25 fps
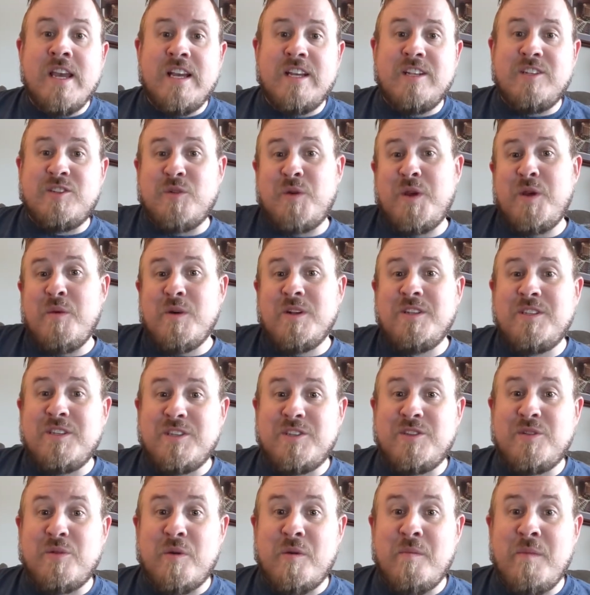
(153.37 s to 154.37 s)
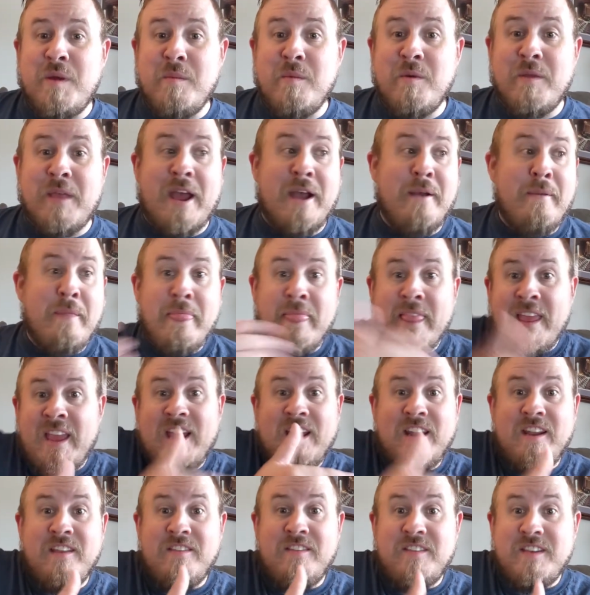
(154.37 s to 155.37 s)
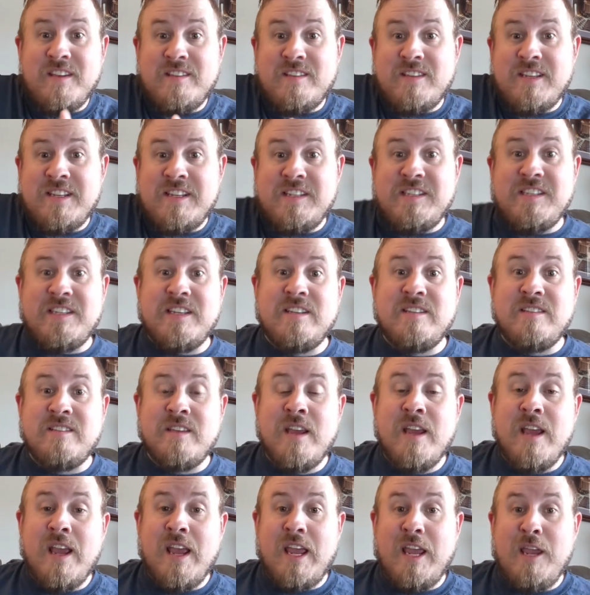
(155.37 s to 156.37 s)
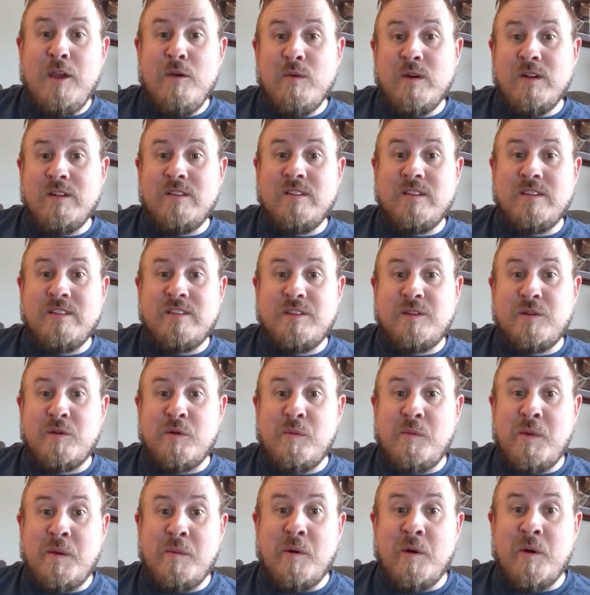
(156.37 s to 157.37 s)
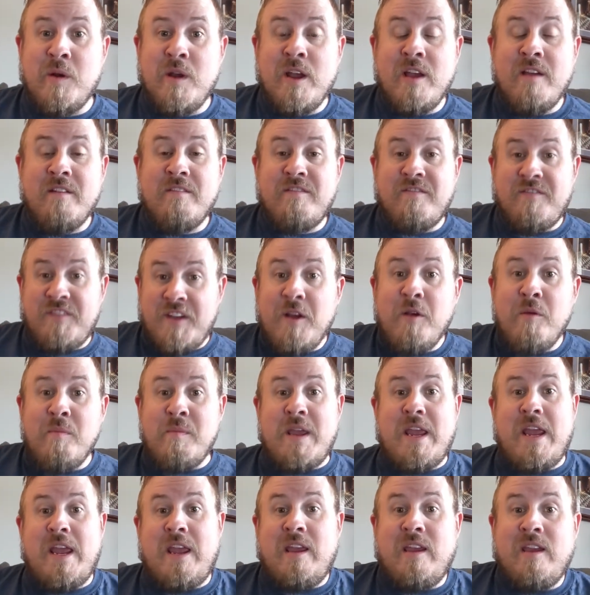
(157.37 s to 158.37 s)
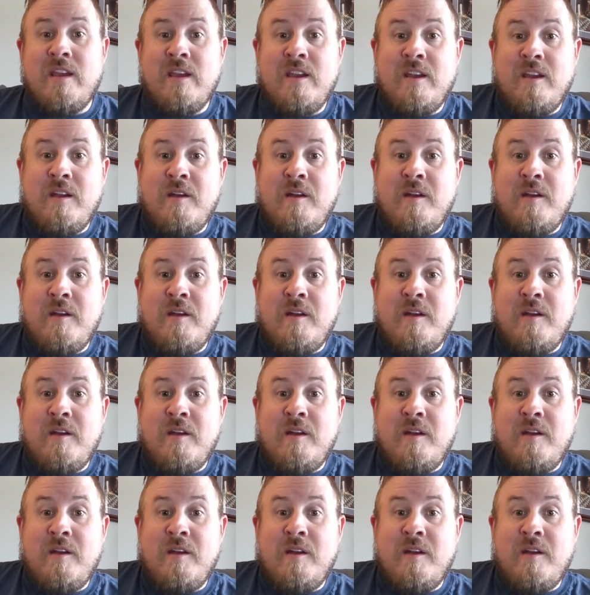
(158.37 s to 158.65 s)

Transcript: And so he wants us to remember that. And in this instance, he wants us to remember, fear me.